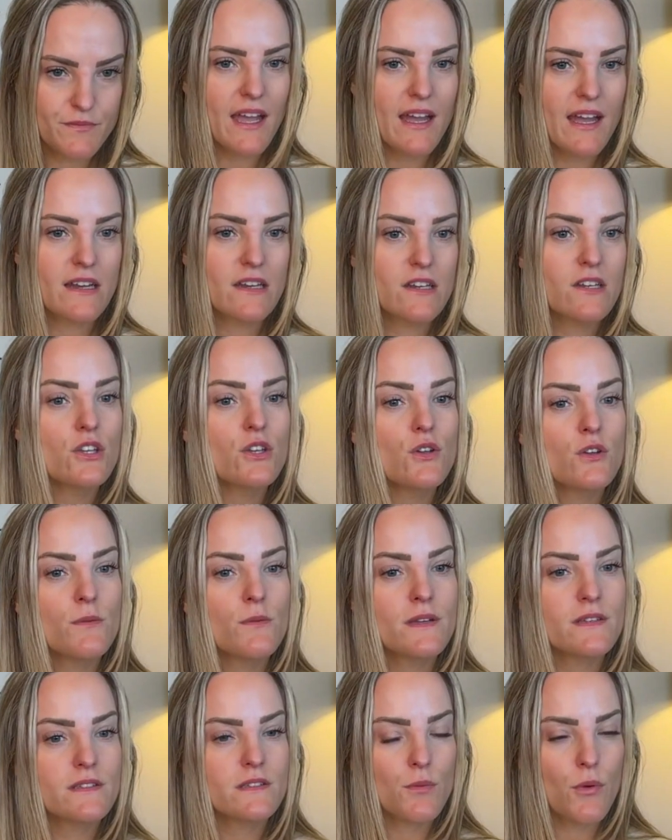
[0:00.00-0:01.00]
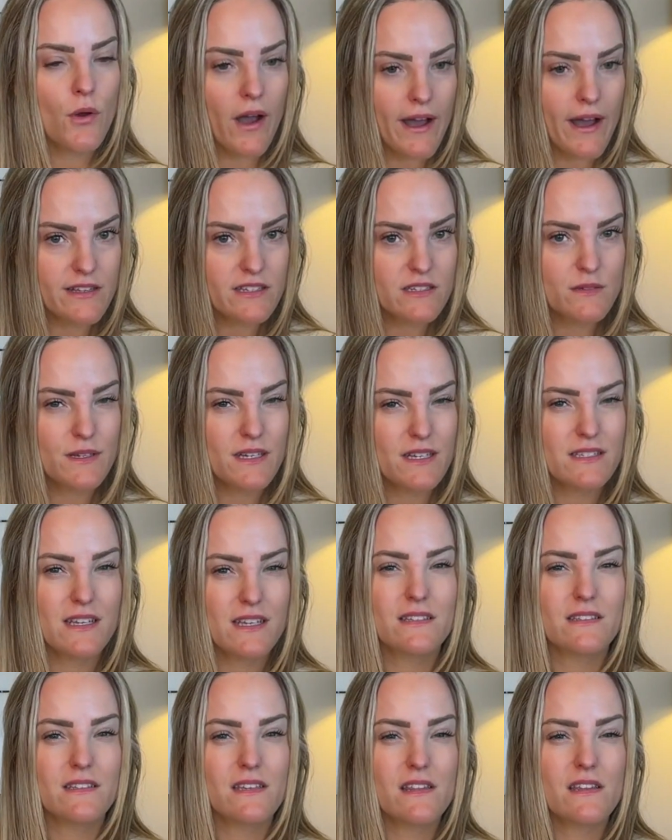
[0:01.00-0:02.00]
And you'd be surprised because
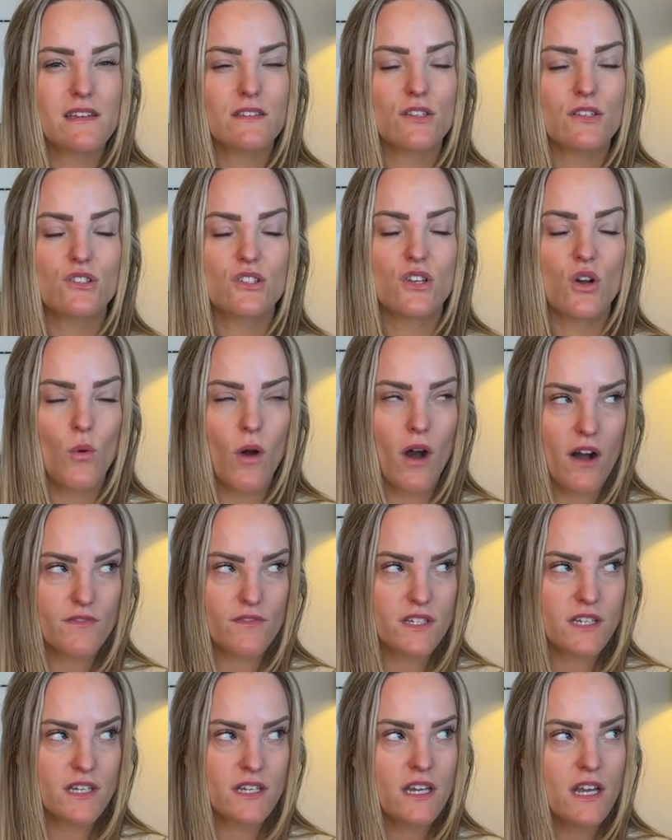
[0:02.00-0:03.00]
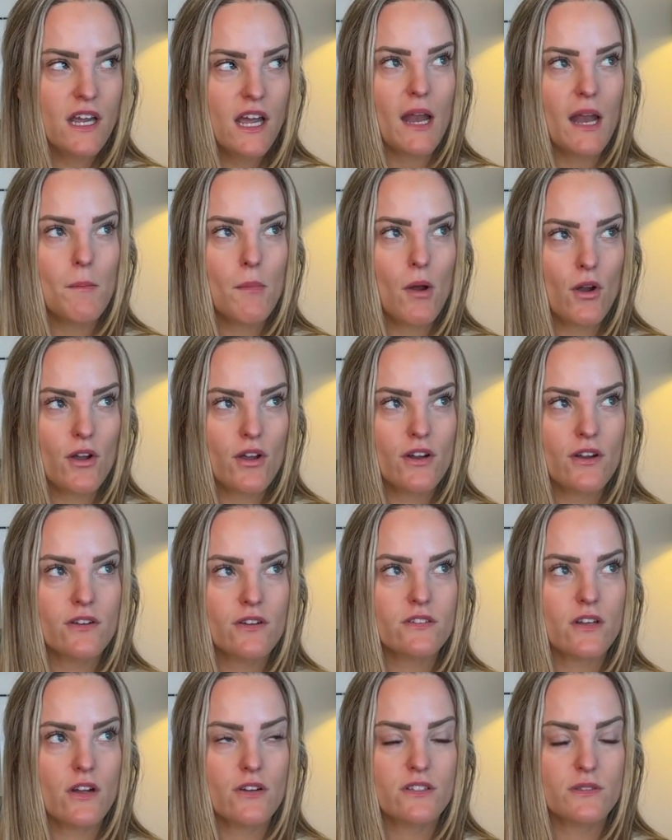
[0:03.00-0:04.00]
I see this so often and
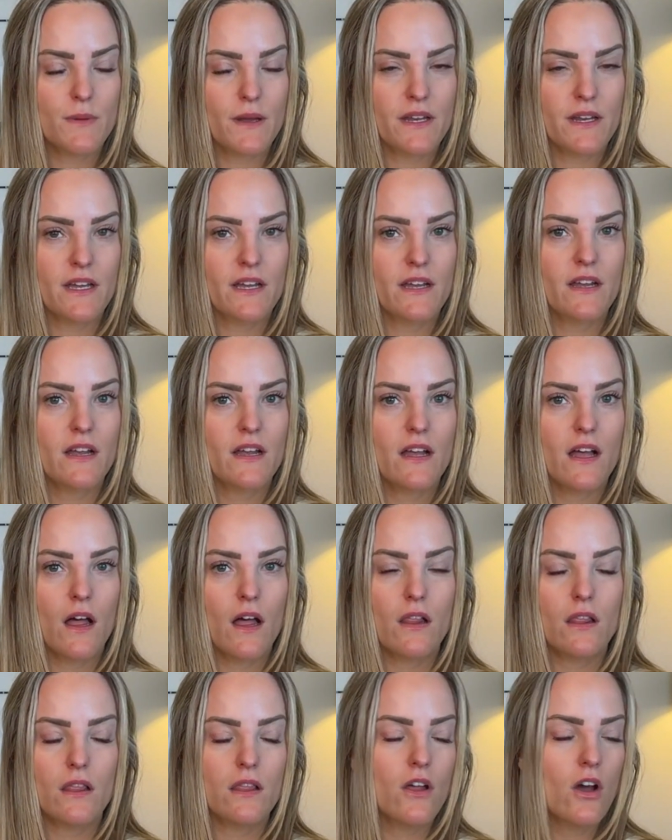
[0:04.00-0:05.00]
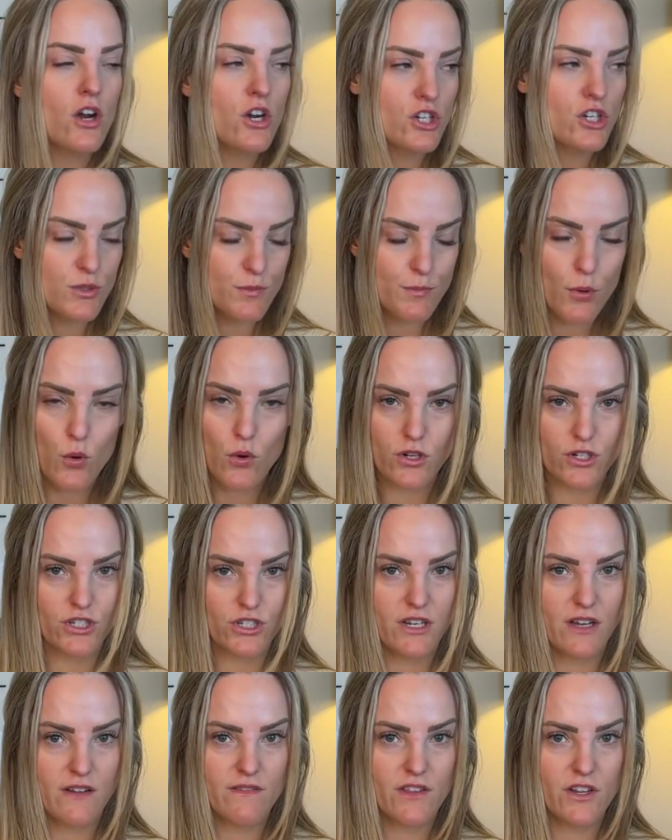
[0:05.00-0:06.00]
marketers are spending a large
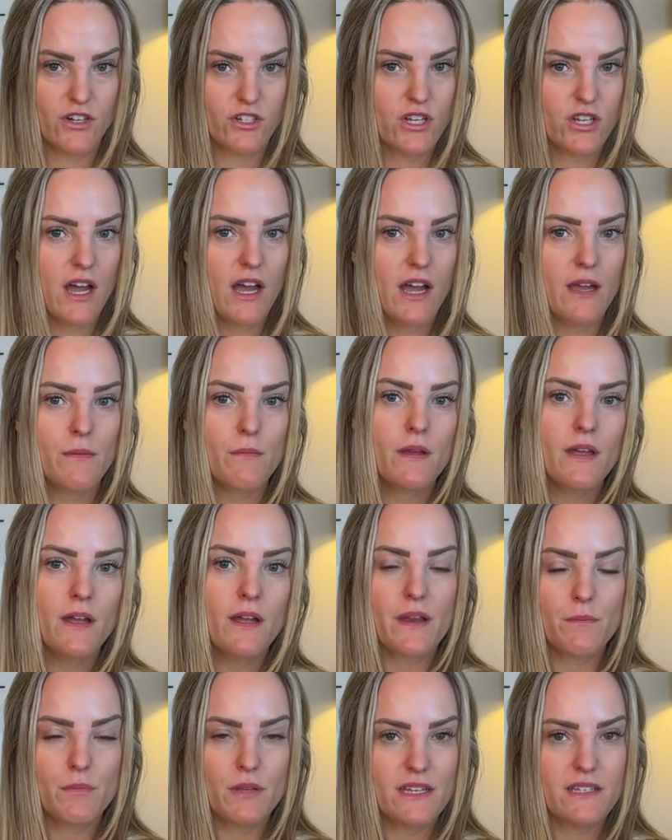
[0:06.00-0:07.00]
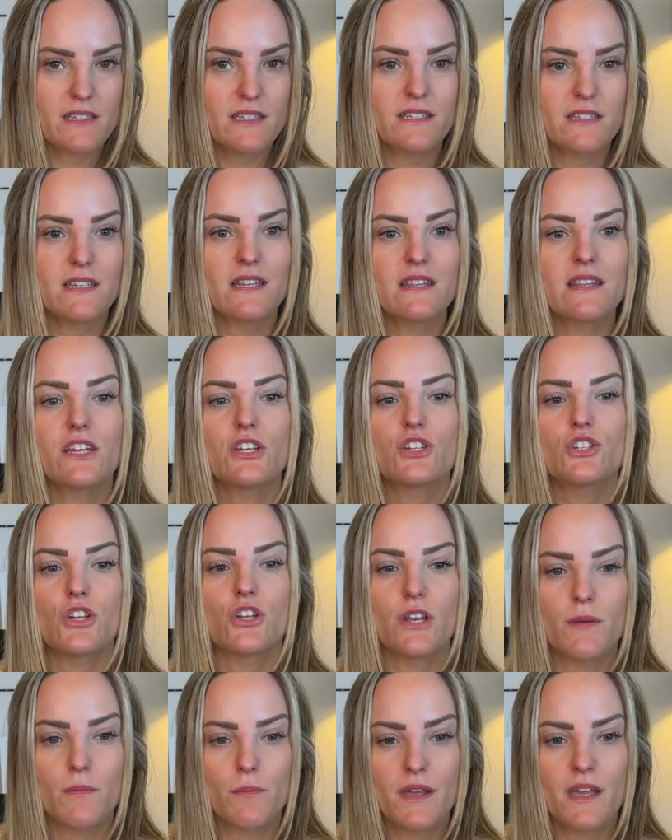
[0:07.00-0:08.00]
portion of their time in places that they
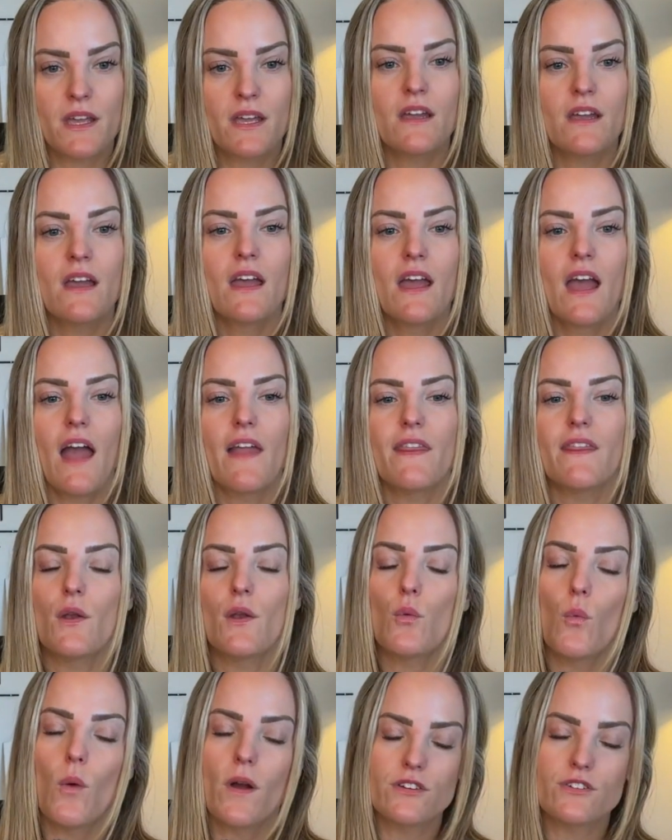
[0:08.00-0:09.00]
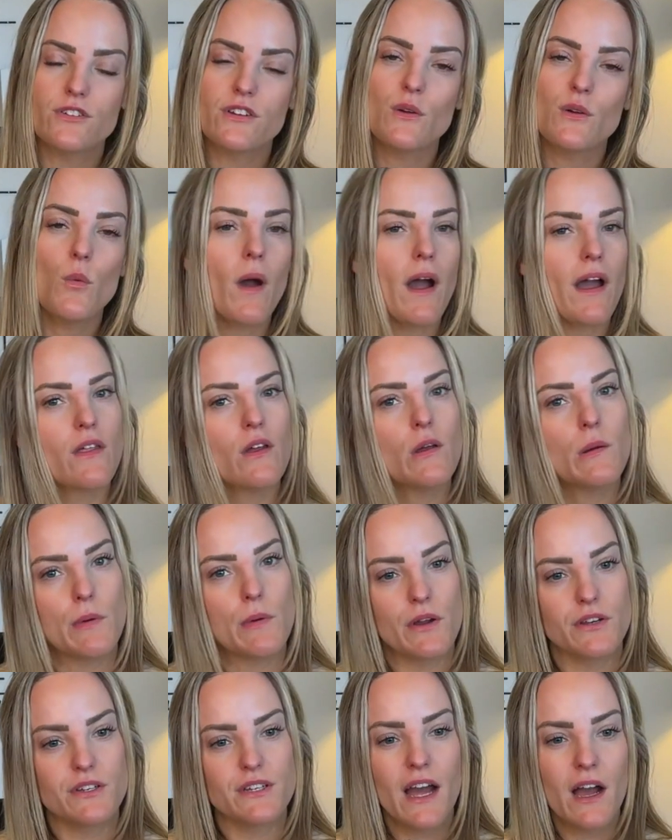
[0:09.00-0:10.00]
shouldn't be and then wondering why they're
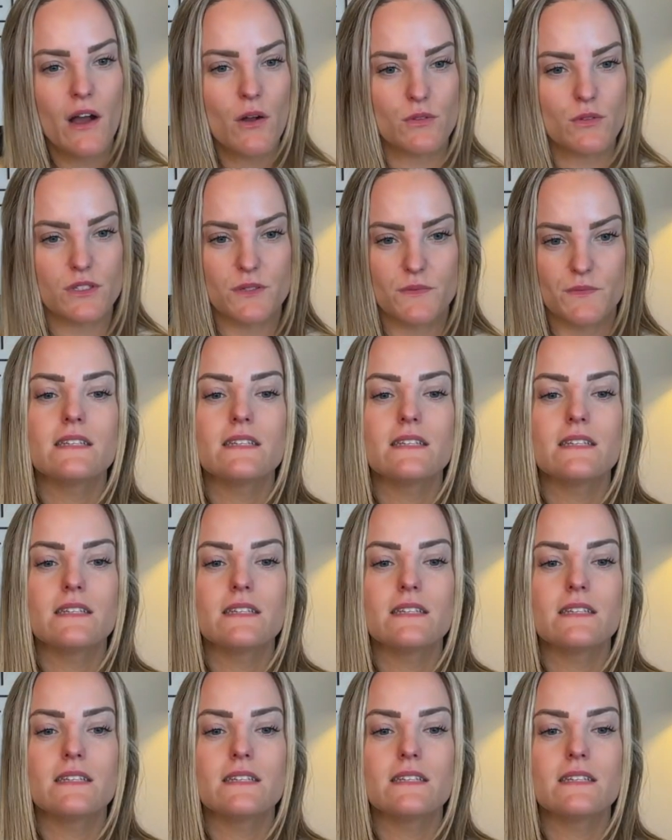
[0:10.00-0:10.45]
burnt out.